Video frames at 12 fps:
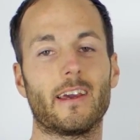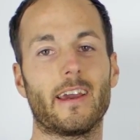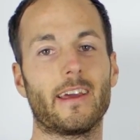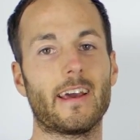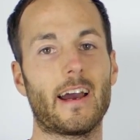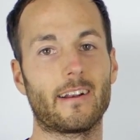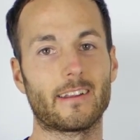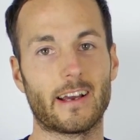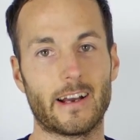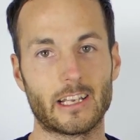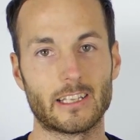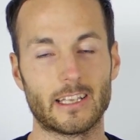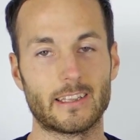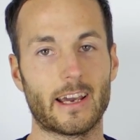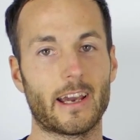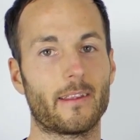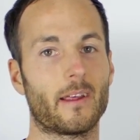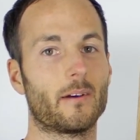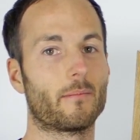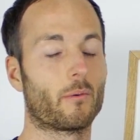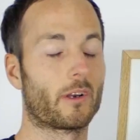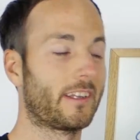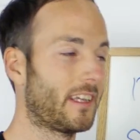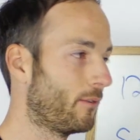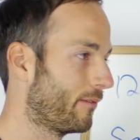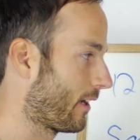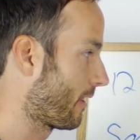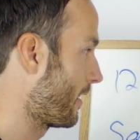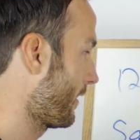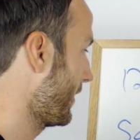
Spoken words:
and how to calculate that, but we're gonna keep moving along